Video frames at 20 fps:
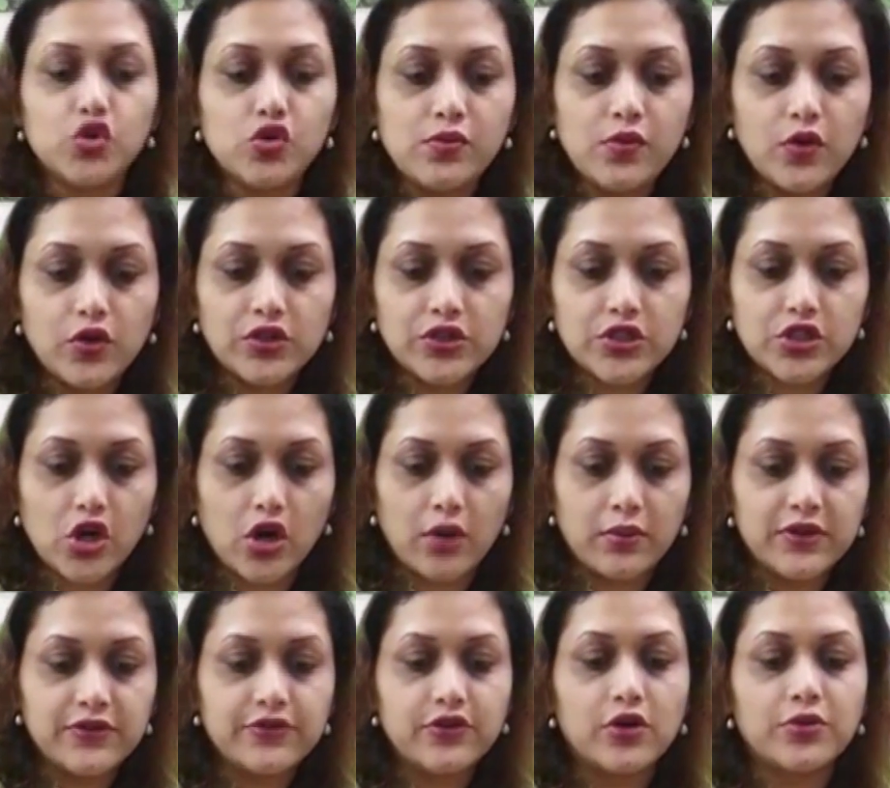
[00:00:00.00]
most
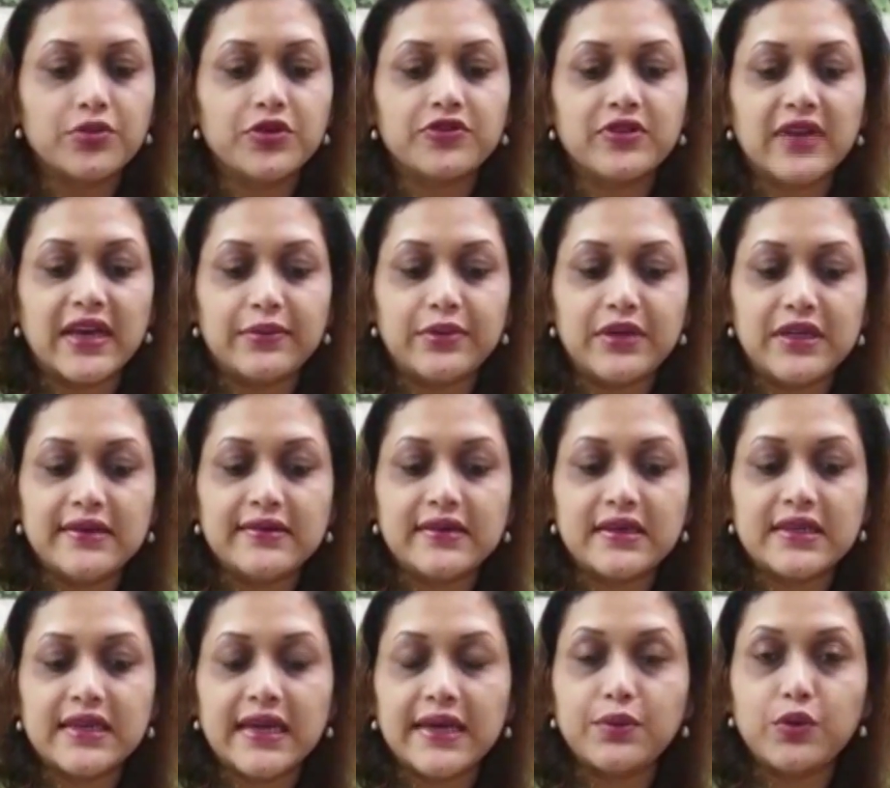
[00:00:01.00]
common forms of diabetes are
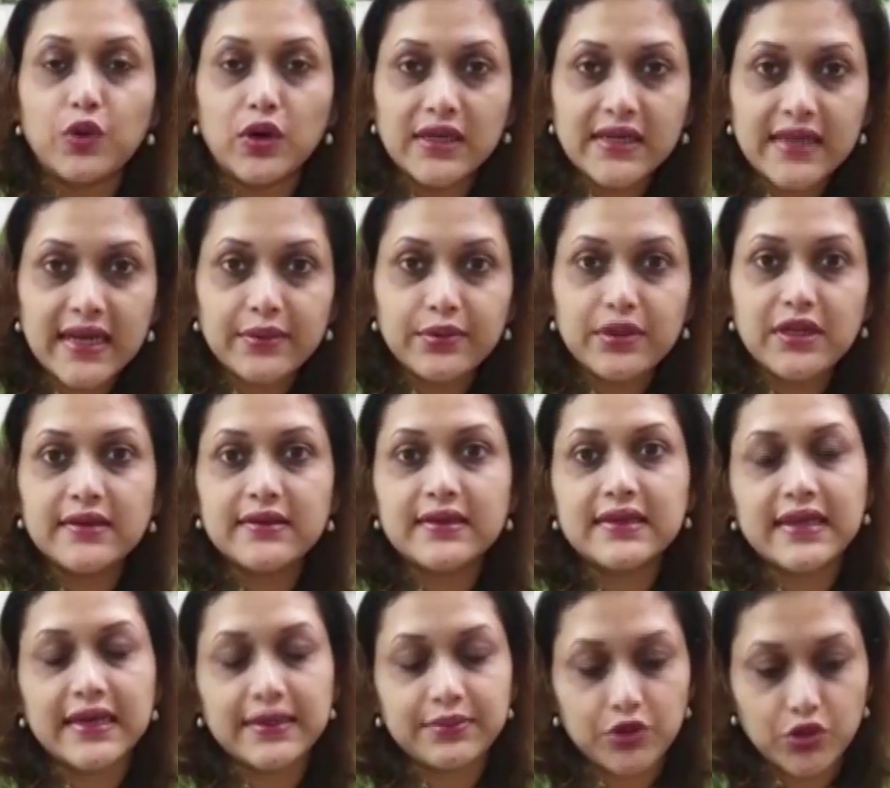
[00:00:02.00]
type 1 diabetes
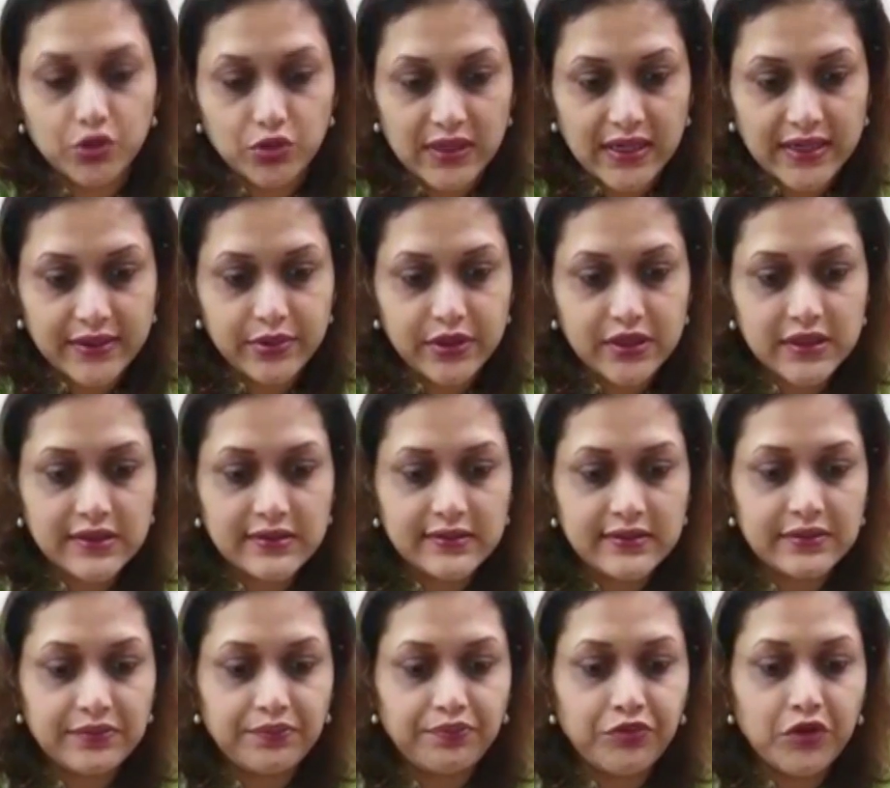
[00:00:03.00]
and type 2
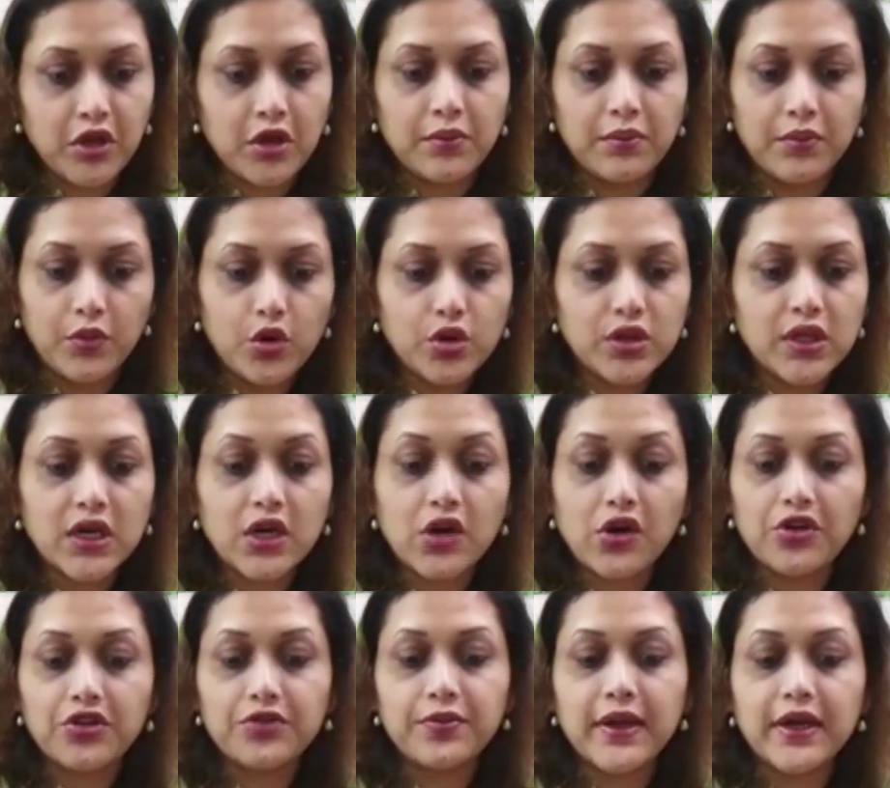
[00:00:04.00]
diabetes. Both are
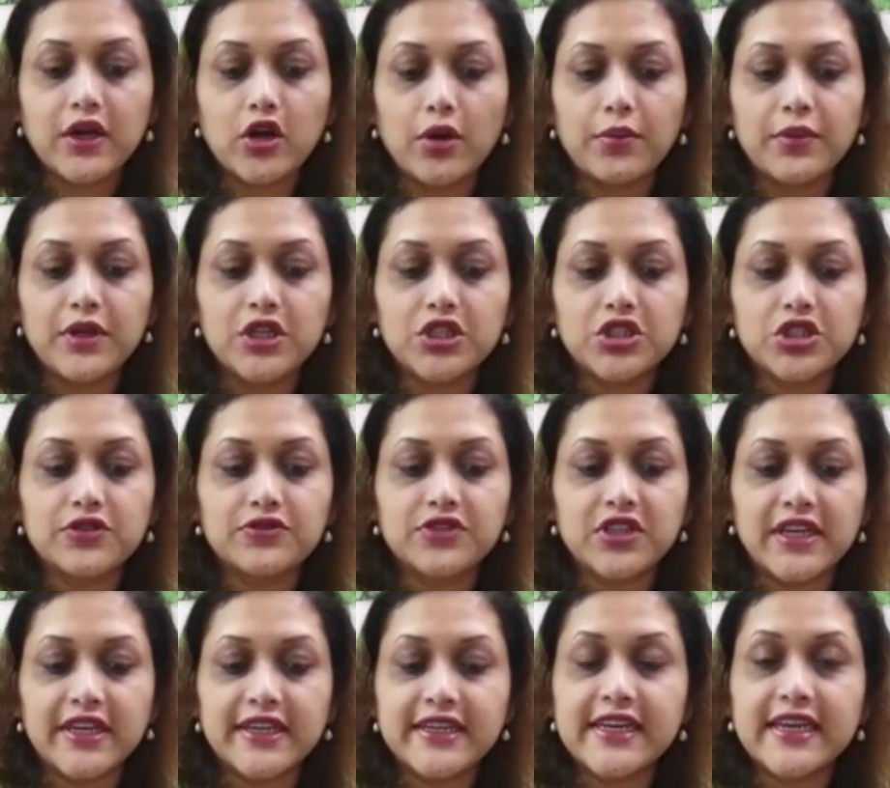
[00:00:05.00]
caused by a combination of
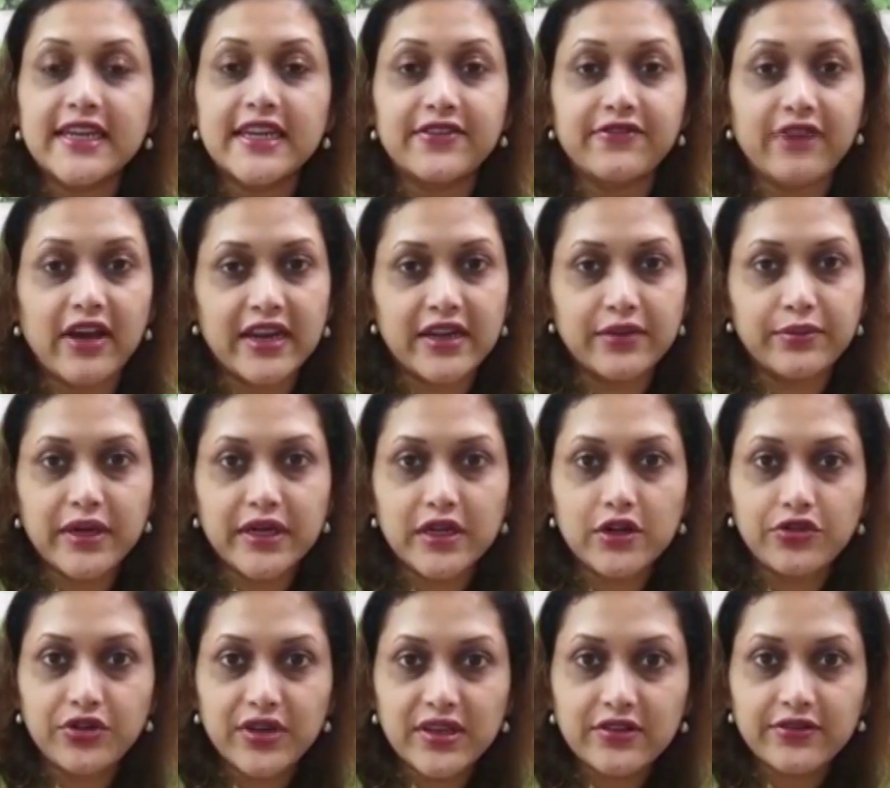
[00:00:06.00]
genetic and environmental
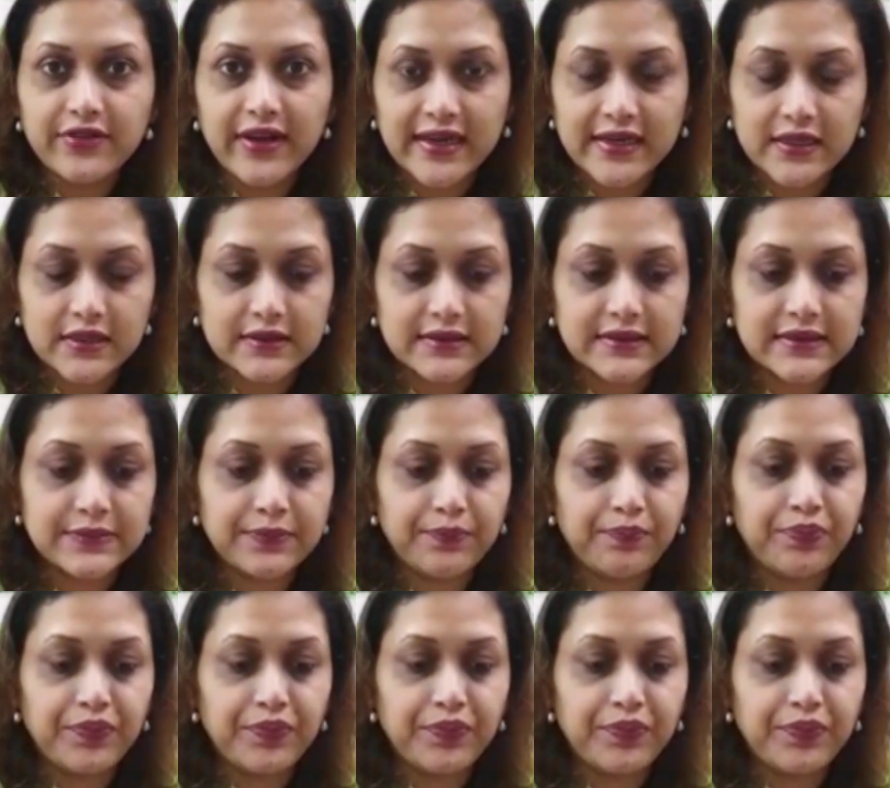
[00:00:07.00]
risk factors.